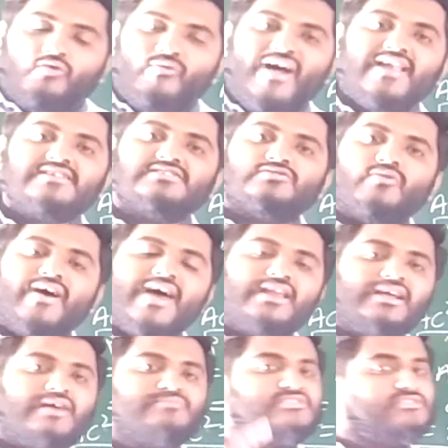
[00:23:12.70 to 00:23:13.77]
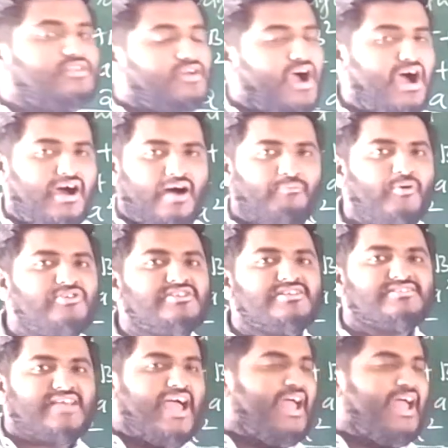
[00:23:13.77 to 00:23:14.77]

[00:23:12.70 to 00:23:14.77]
When square comes opposite